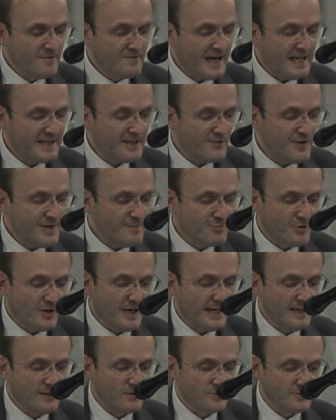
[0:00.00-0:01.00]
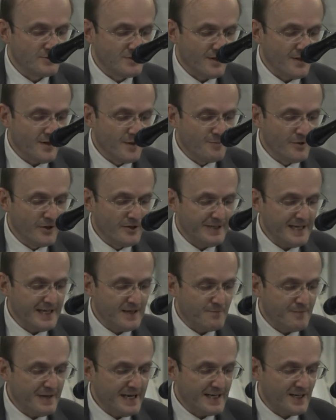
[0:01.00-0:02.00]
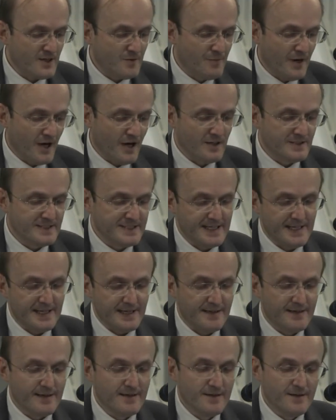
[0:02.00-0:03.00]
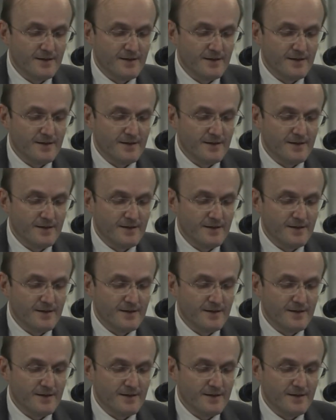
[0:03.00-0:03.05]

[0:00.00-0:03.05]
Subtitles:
Valerie Brown, the Burning Pink Party.